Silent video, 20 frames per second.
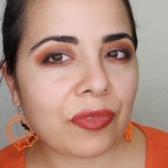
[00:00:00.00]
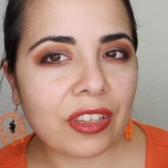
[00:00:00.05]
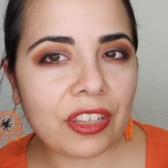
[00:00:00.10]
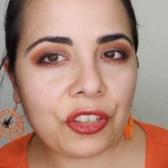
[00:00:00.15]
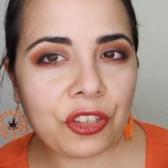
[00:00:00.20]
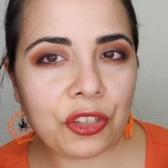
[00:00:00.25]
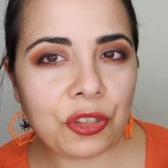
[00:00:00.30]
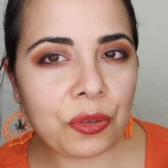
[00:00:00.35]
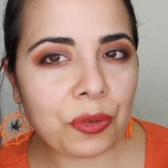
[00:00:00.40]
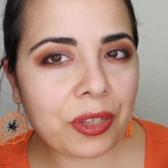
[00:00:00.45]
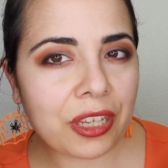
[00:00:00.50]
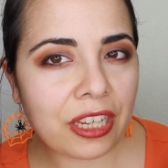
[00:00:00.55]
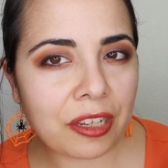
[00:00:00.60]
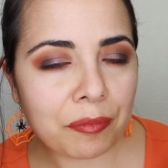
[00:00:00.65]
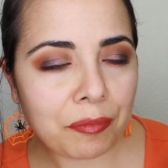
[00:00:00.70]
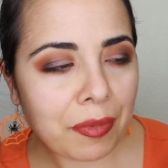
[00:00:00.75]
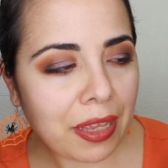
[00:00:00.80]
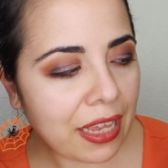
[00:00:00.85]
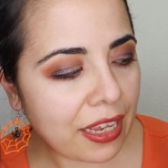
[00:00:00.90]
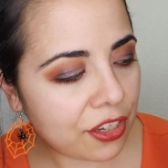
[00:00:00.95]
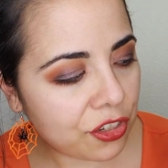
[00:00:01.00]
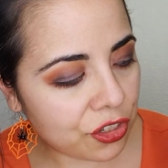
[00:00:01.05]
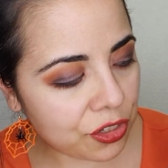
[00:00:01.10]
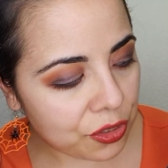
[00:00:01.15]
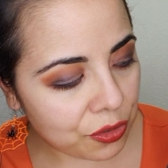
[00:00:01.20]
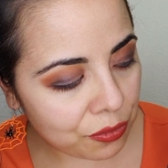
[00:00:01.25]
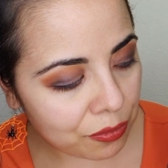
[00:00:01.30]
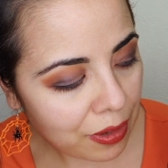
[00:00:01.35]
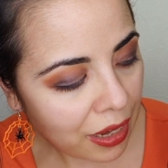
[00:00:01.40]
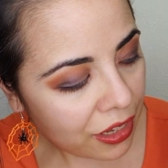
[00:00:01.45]
You can make just
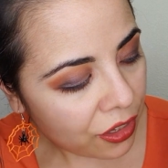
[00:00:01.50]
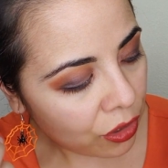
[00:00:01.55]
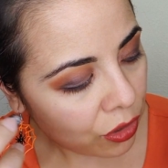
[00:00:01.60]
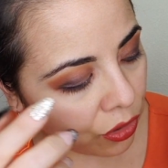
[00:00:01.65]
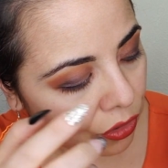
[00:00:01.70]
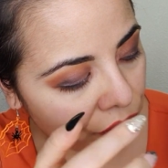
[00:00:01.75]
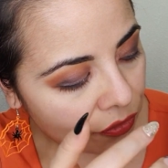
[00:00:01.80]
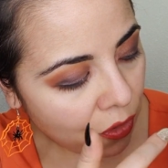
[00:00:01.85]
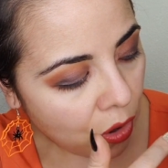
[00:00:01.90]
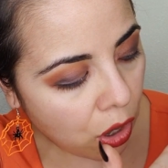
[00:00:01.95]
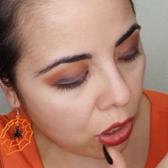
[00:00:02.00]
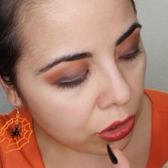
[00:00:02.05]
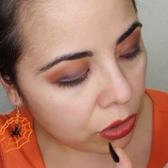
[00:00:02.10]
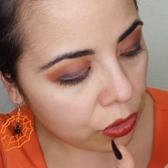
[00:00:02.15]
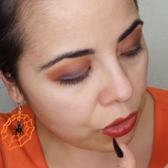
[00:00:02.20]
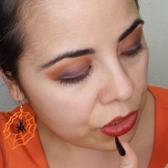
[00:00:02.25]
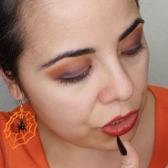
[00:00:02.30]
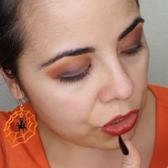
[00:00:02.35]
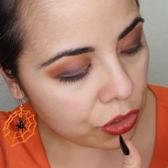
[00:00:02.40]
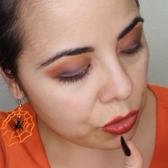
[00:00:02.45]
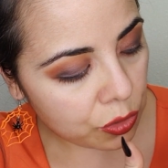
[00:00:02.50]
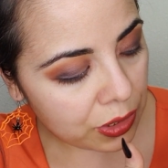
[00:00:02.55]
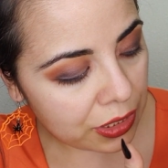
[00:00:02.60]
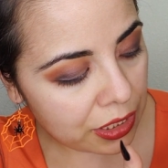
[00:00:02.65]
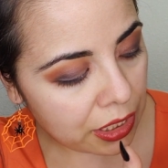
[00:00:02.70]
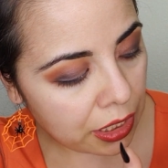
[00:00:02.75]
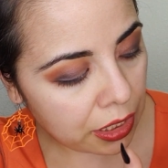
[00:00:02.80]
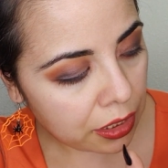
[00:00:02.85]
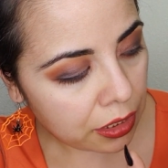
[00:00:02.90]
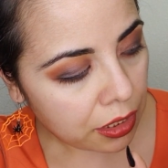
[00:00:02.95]
regular fall looks
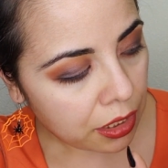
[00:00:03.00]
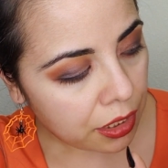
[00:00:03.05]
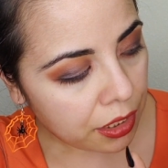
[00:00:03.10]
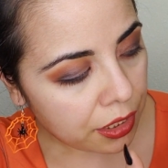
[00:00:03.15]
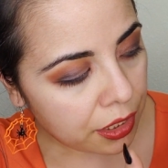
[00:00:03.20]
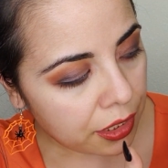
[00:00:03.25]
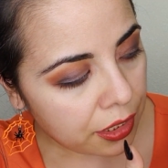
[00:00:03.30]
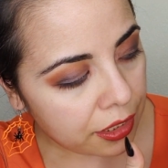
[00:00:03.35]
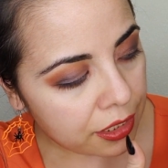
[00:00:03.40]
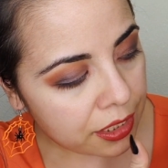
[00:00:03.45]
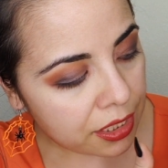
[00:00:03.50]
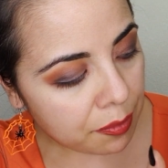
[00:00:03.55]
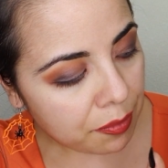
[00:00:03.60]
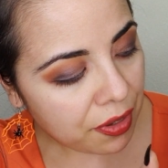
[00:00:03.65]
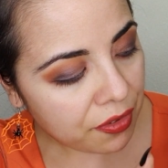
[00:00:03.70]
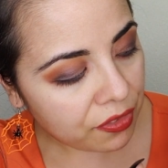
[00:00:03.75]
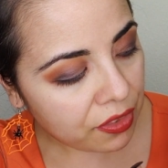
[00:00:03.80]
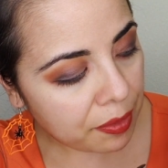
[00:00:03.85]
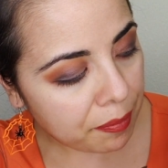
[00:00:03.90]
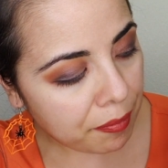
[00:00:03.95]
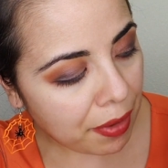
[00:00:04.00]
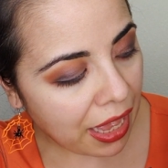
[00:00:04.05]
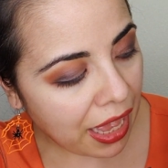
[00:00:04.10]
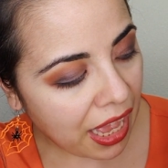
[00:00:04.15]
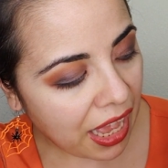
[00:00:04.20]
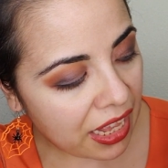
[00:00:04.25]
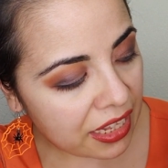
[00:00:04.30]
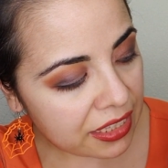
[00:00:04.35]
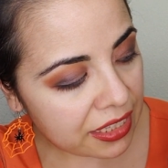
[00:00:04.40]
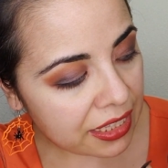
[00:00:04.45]
using some of the
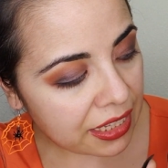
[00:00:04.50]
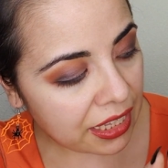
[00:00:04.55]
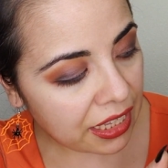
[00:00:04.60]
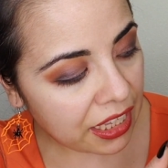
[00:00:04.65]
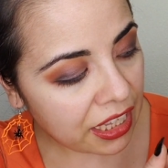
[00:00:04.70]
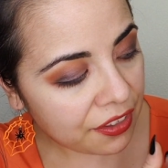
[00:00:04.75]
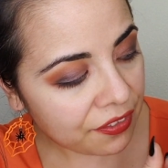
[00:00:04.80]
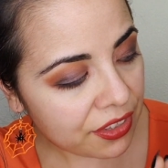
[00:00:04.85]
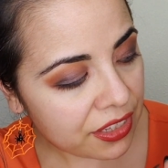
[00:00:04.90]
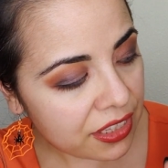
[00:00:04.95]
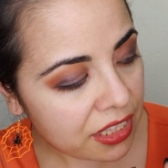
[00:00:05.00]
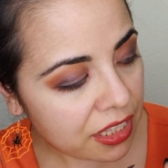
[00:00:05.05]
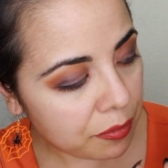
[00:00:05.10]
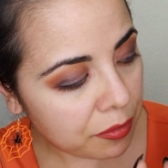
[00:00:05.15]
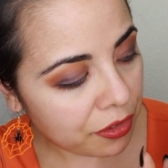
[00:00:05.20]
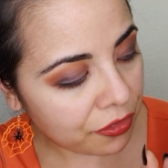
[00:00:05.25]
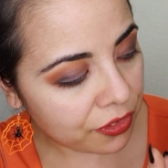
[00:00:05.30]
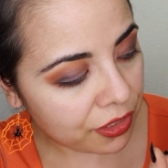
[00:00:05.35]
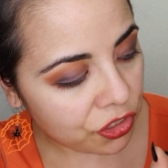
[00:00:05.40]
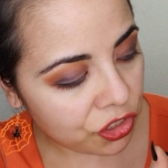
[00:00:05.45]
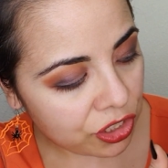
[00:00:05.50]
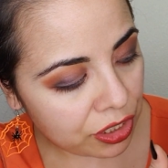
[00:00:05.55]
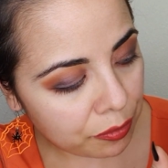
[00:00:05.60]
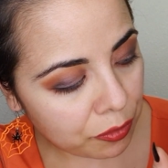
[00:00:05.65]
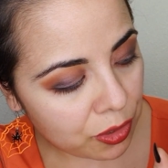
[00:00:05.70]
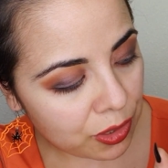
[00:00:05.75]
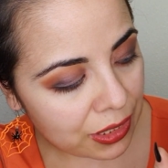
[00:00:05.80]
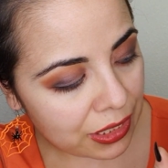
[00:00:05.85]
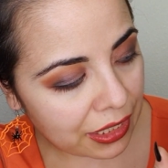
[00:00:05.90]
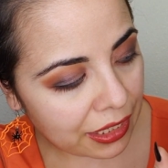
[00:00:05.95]
mattes, even some of the
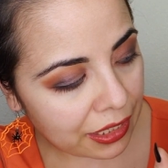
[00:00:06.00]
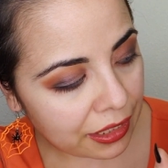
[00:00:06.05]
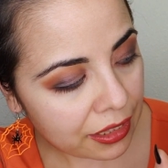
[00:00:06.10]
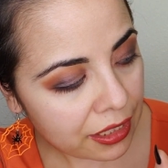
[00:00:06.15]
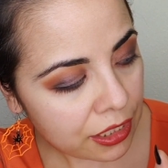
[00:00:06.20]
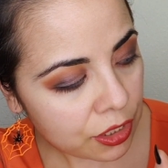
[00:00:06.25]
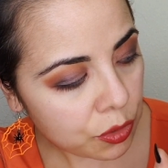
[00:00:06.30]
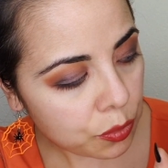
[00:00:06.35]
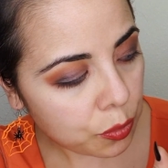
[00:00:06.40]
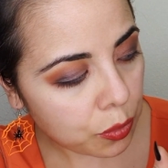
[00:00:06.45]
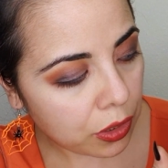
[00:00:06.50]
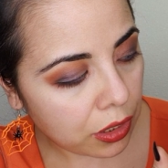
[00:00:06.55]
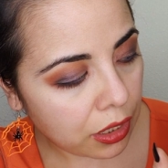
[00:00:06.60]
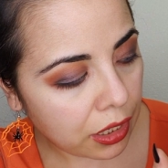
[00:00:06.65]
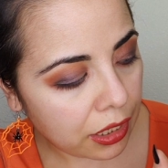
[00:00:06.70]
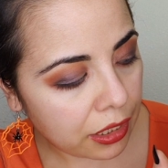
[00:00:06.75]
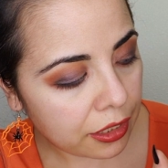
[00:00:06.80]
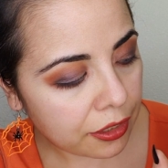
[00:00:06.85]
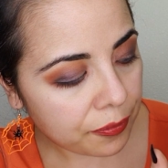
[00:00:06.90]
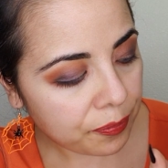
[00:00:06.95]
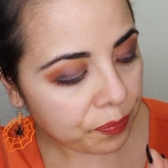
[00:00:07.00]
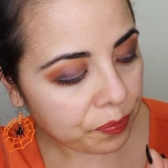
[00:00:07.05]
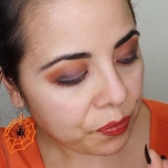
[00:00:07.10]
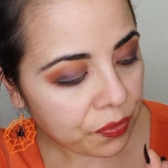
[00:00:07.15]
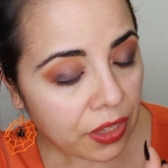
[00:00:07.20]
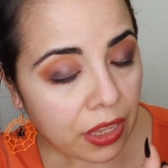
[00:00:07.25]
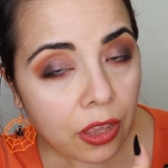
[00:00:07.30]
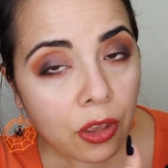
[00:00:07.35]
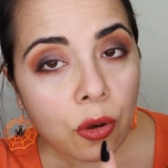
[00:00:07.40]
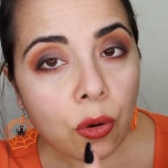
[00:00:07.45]
shimmers like this one,
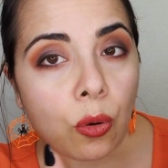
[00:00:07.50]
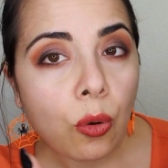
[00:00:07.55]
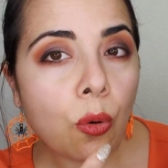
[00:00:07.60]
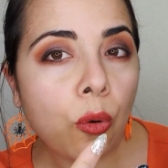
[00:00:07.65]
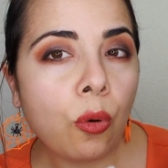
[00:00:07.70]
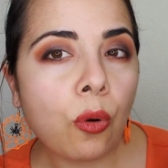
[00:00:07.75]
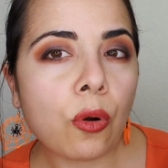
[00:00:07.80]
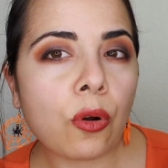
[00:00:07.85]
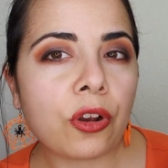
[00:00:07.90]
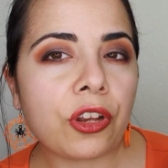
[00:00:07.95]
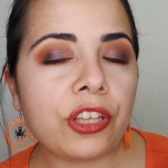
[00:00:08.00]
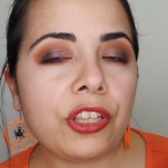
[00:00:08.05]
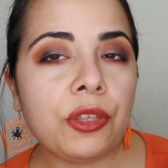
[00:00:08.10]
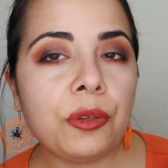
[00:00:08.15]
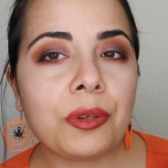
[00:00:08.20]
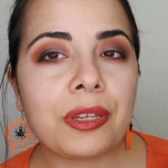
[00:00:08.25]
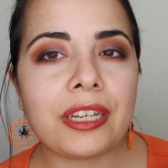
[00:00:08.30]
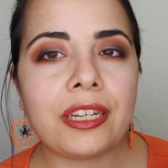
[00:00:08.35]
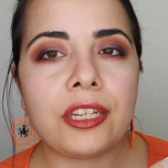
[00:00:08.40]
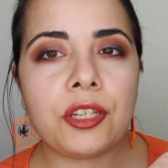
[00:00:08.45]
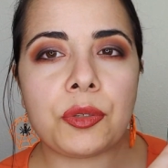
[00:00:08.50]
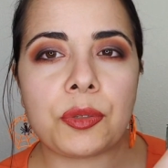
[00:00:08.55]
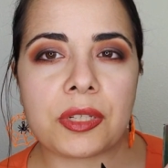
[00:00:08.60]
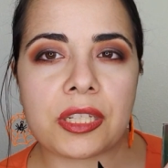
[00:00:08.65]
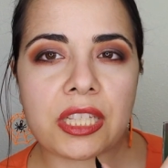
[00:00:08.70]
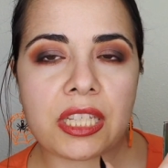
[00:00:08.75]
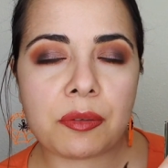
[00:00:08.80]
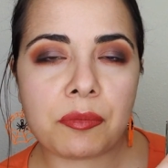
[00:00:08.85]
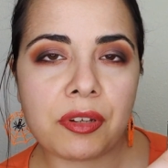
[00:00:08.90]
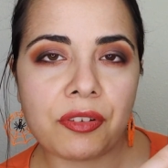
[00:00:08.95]
or you can use
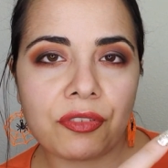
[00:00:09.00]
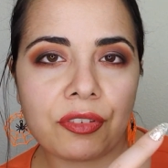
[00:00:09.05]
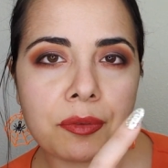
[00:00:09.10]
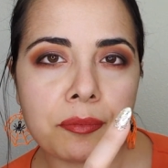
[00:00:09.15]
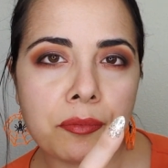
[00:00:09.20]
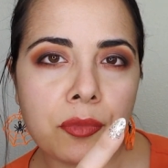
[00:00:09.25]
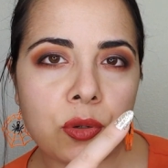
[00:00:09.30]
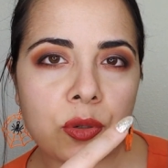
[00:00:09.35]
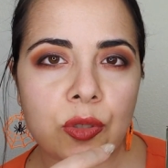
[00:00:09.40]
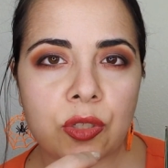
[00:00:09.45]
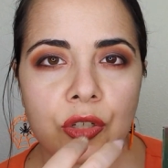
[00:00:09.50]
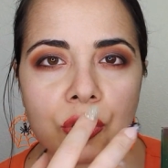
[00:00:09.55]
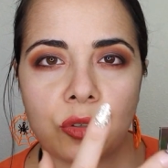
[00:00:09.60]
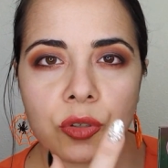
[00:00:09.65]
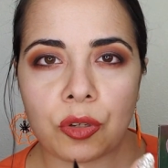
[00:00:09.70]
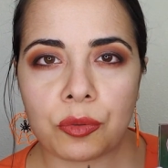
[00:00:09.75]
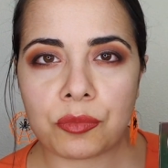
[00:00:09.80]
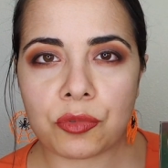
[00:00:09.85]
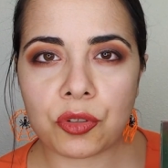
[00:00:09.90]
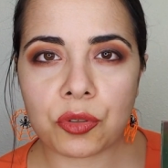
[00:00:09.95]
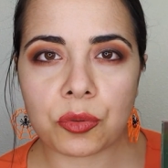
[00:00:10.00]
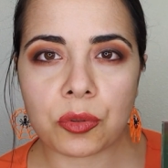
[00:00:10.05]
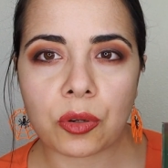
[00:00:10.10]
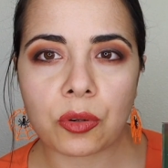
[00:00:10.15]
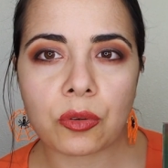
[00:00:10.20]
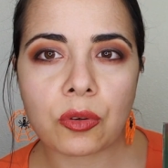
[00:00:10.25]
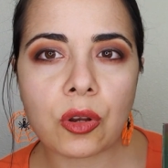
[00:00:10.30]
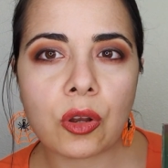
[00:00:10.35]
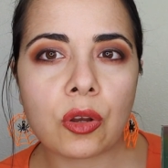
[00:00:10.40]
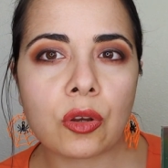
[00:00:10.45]
some of the multichrome
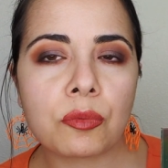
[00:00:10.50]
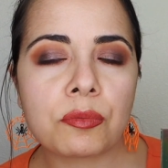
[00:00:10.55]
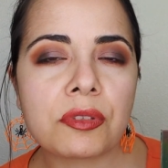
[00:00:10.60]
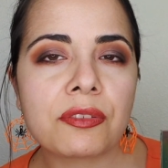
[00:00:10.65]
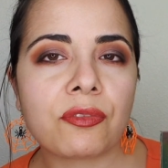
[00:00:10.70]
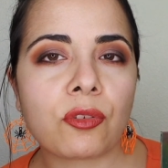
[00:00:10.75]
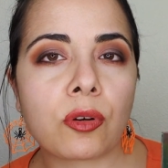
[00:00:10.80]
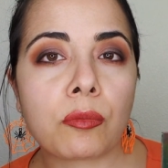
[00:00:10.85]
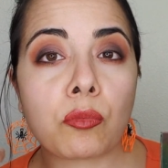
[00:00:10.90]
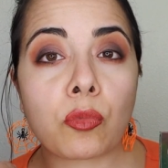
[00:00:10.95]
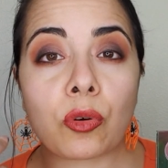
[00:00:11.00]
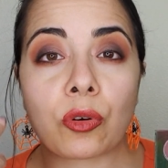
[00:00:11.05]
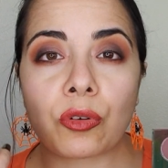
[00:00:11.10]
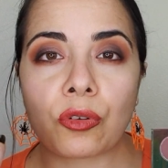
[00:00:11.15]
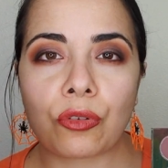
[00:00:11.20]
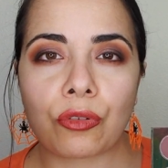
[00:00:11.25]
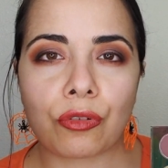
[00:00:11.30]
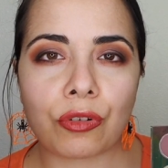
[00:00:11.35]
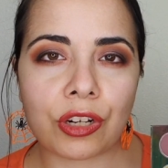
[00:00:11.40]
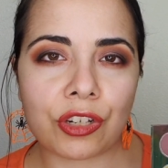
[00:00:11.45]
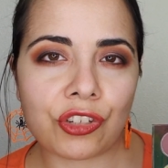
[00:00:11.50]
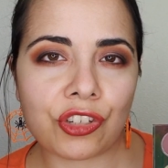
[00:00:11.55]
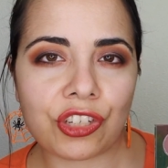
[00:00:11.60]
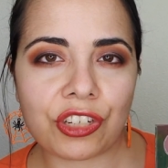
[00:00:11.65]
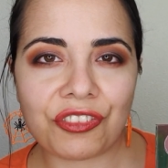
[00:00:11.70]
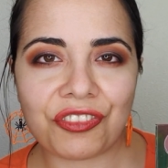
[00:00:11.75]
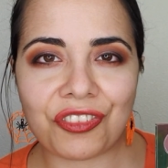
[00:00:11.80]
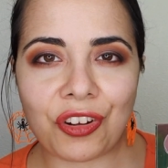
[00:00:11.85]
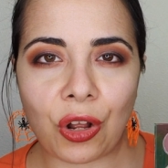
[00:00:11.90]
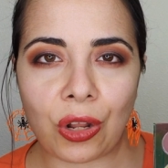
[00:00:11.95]
duochromes for a more grungy
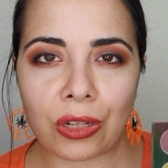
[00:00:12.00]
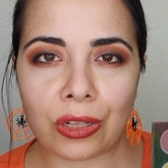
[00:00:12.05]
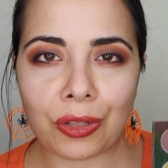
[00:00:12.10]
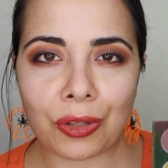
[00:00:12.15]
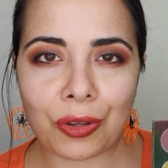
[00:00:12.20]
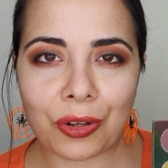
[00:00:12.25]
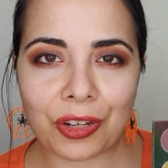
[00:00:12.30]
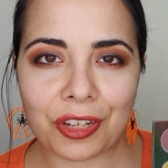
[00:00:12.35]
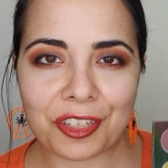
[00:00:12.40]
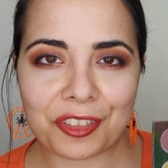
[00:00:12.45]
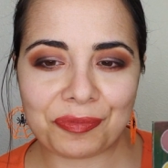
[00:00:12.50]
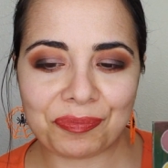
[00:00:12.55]
fall look.